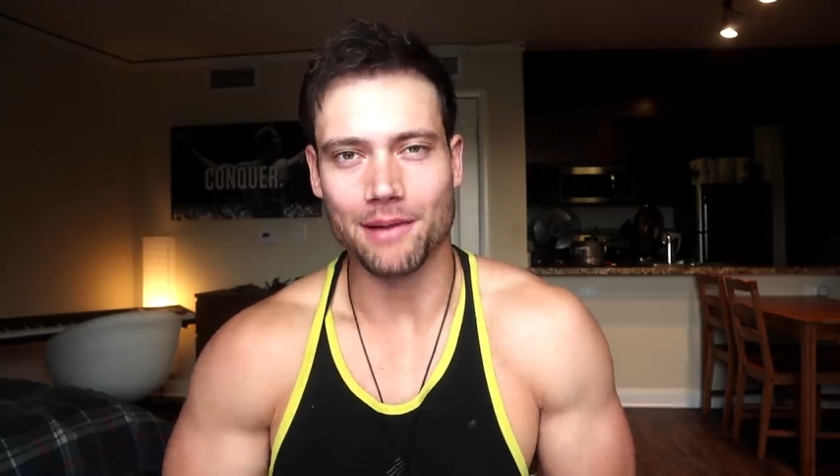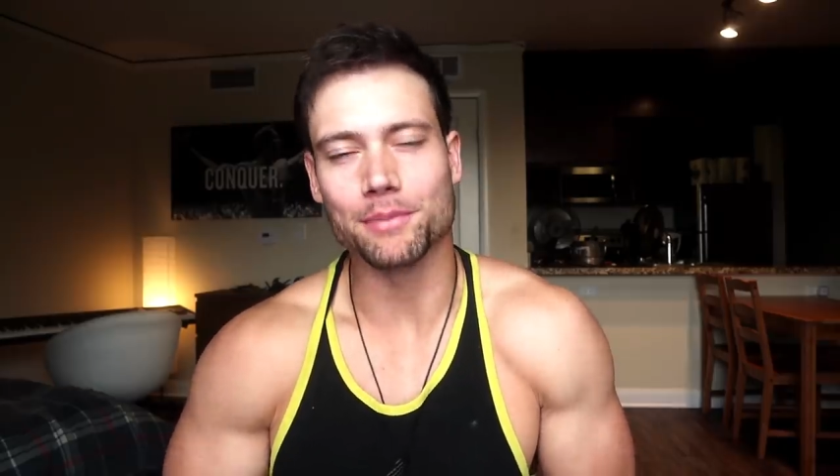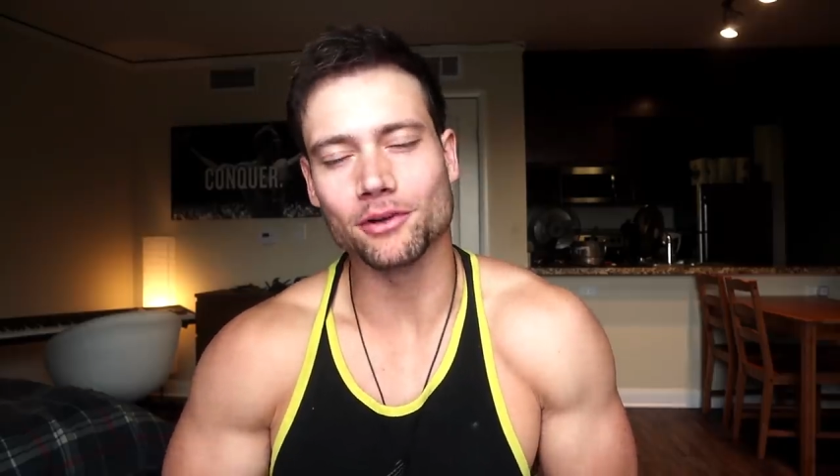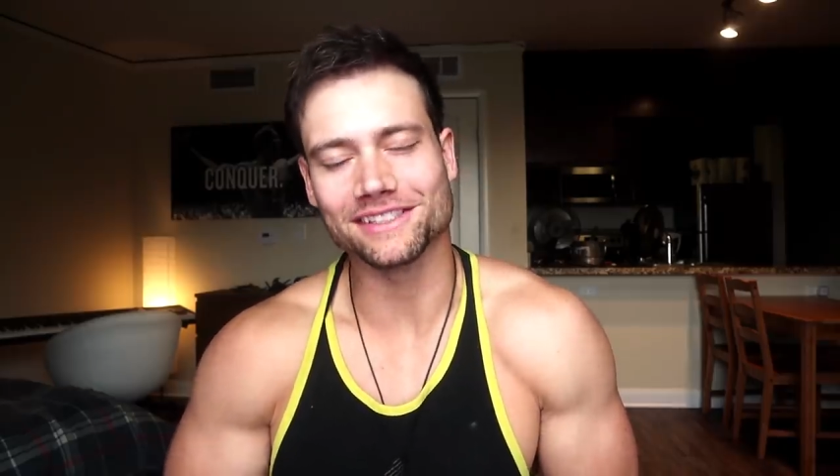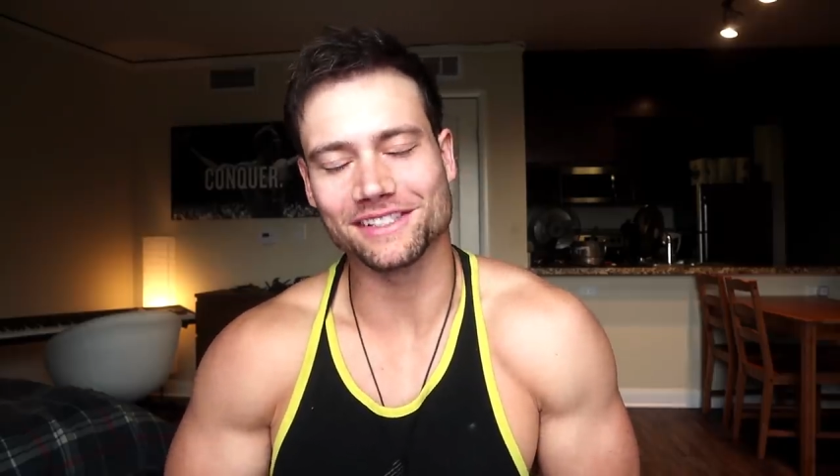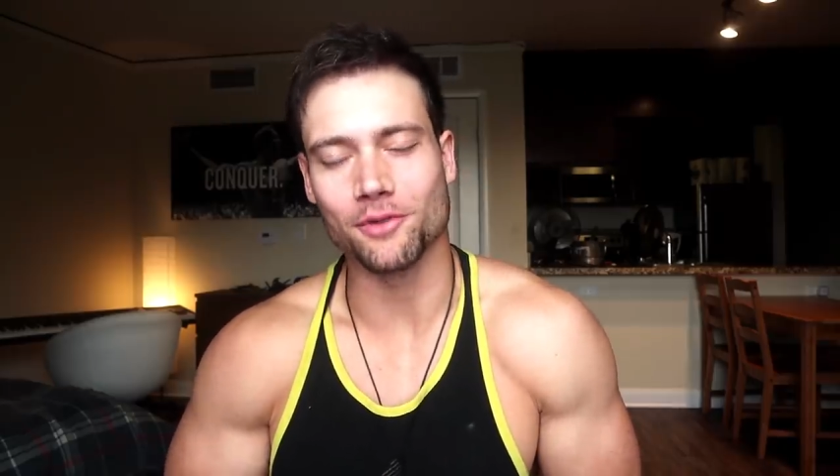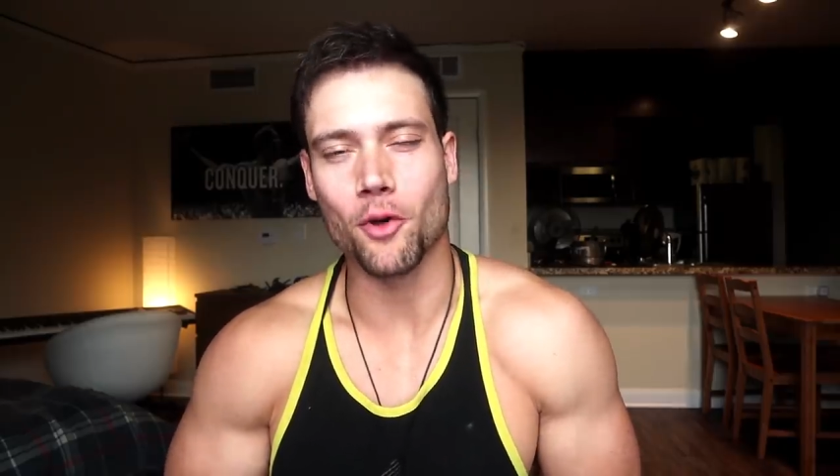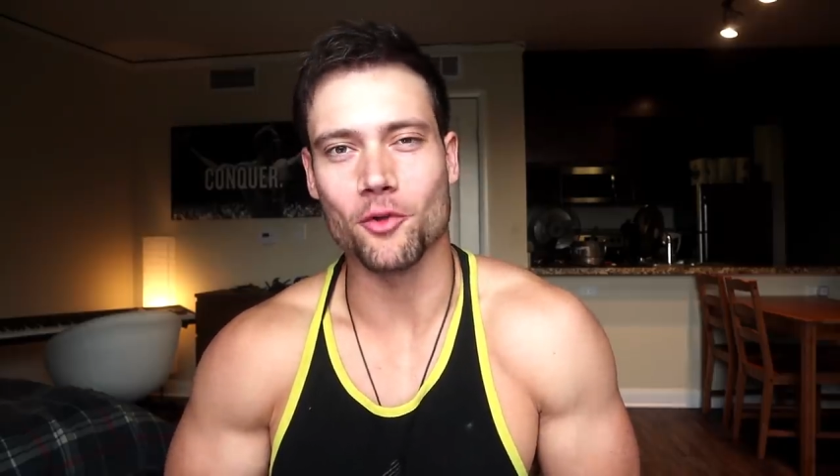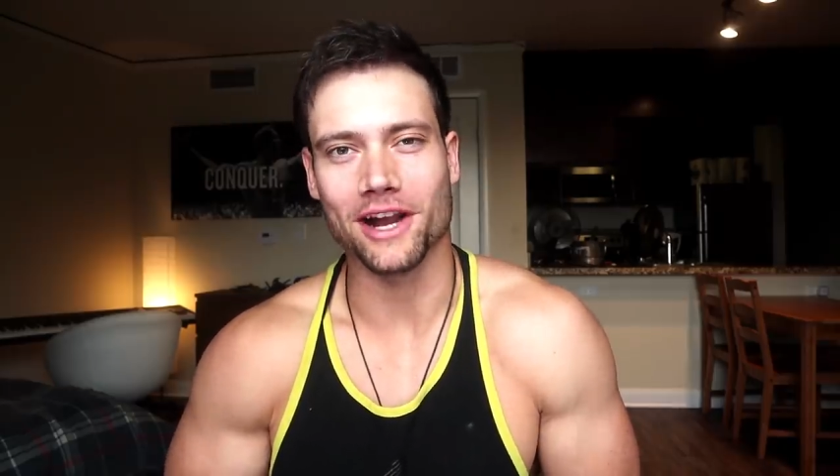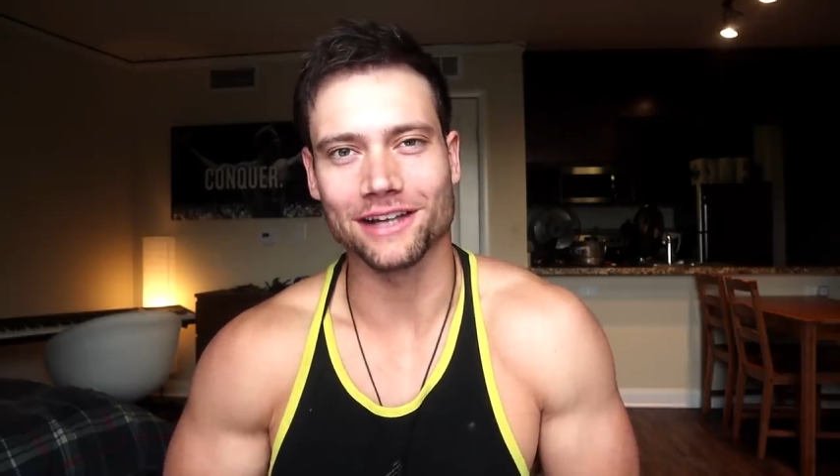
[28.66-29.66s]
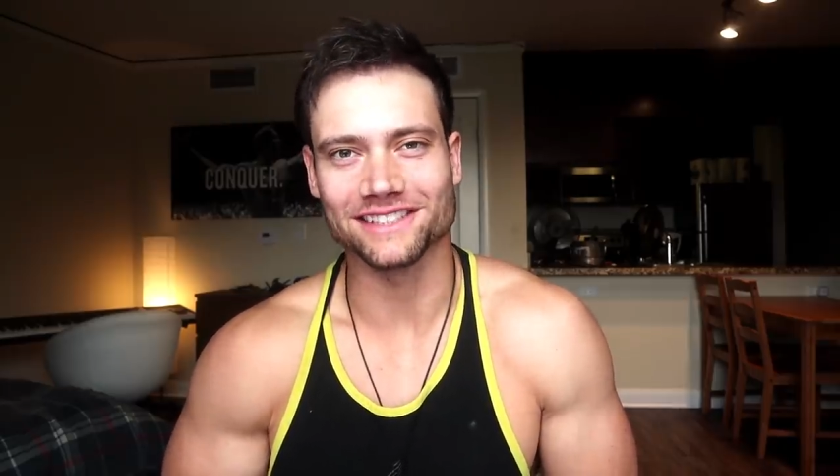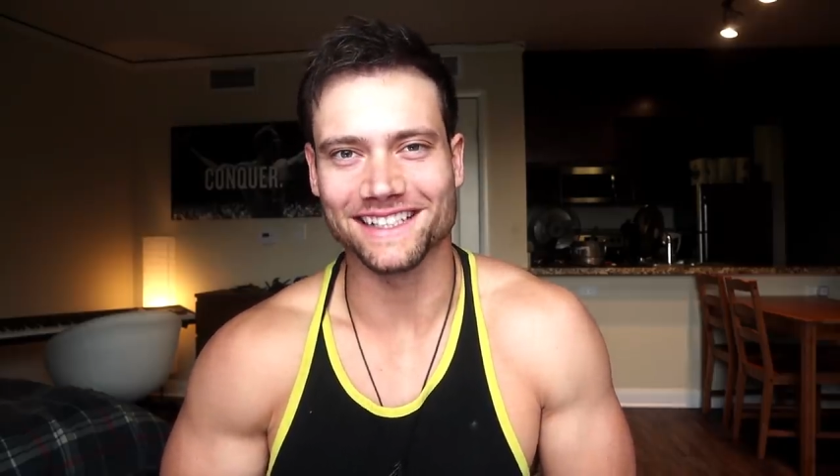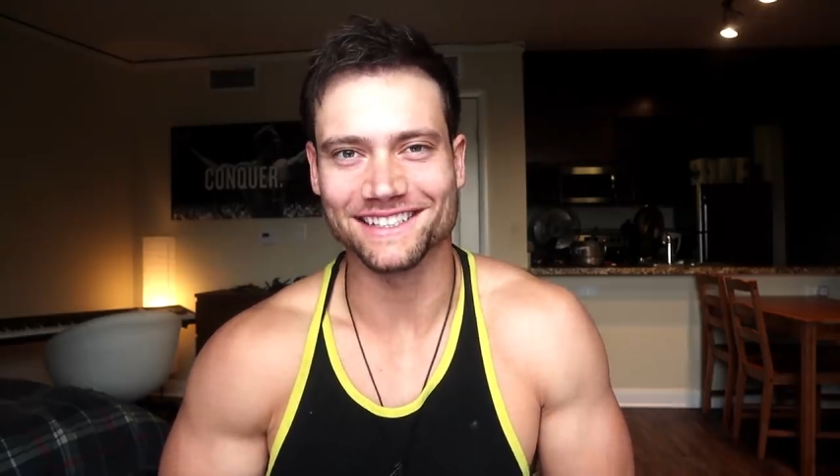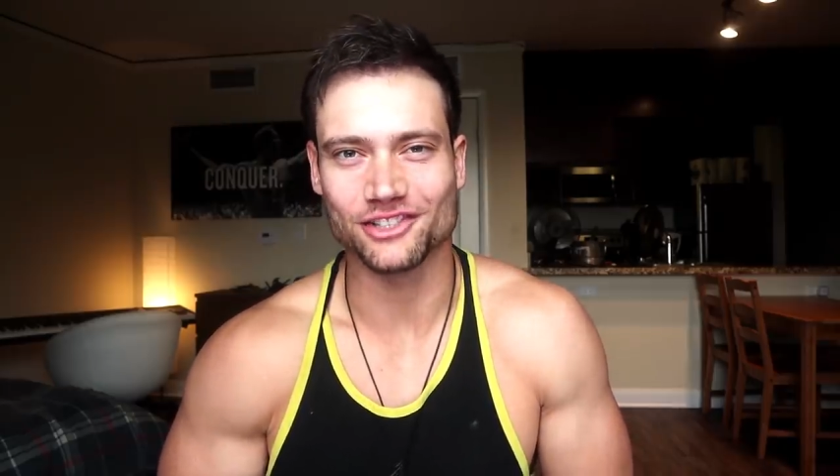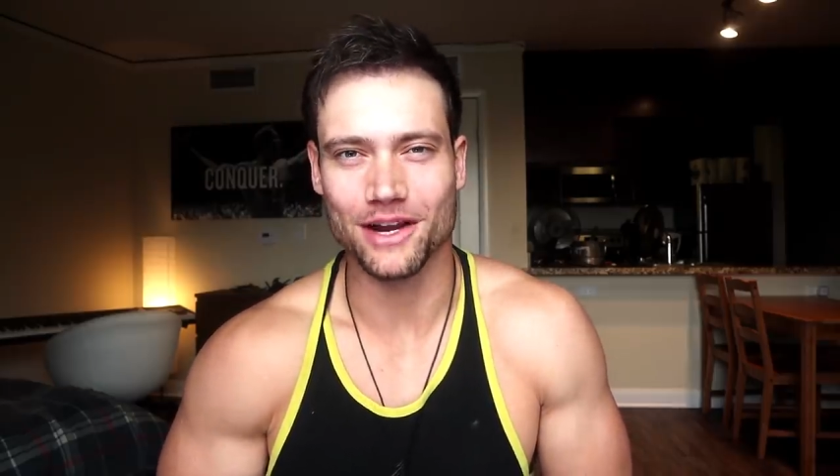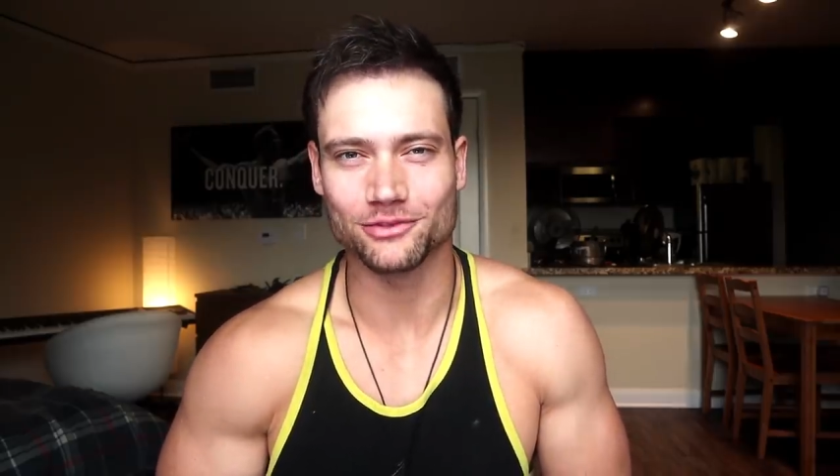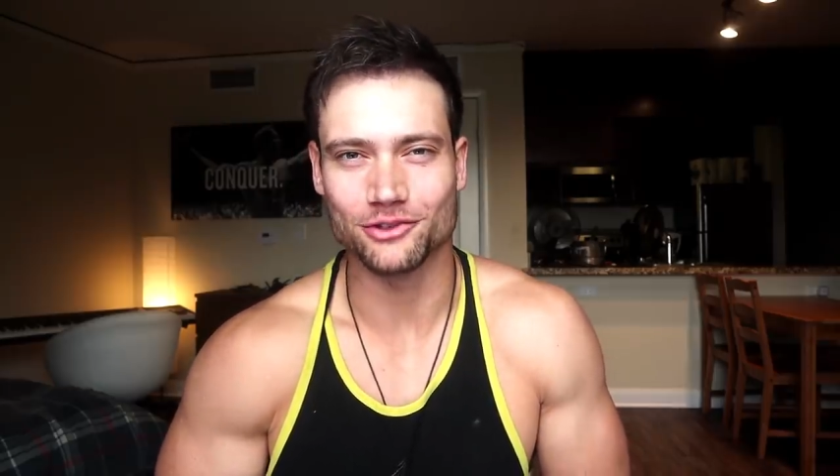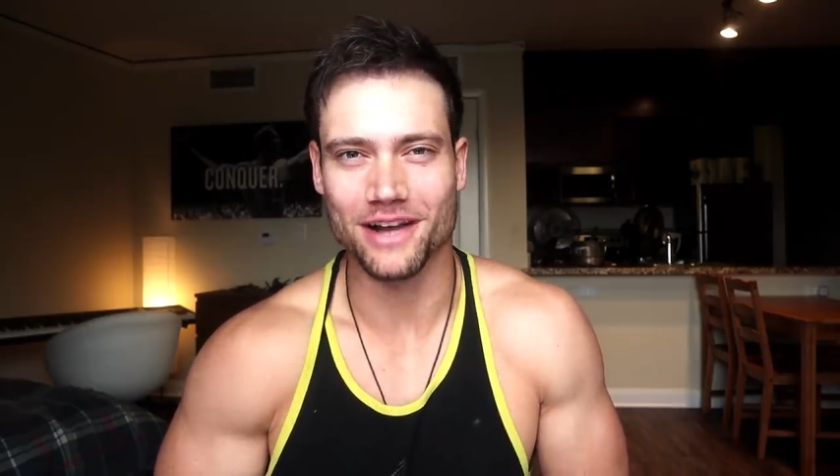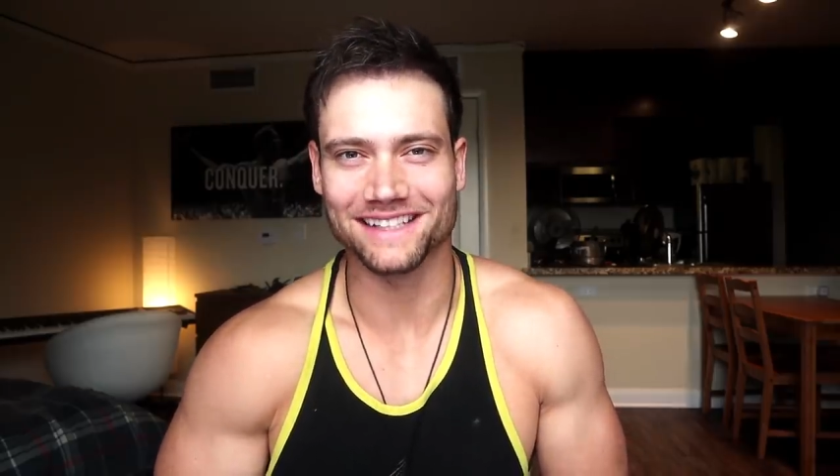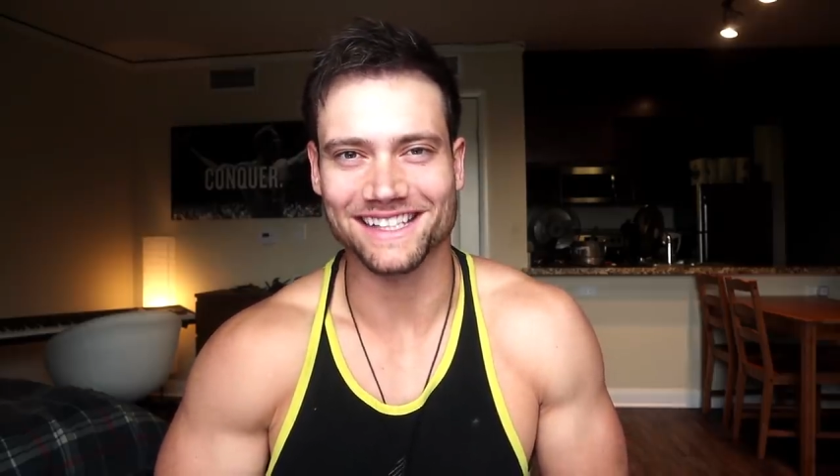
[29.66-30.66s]
I've been posting some home workouts on Instagram
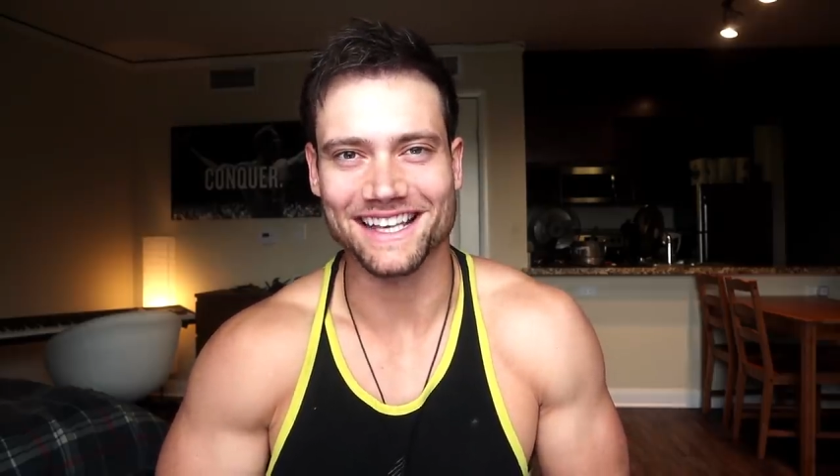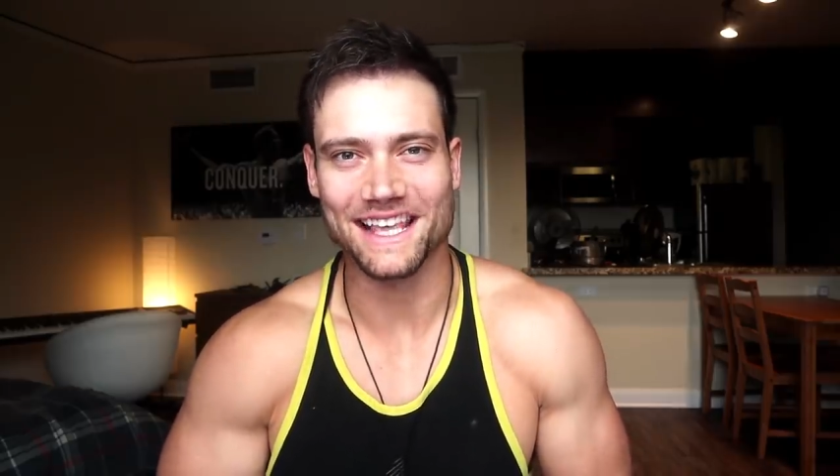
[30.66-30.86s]
so you guys can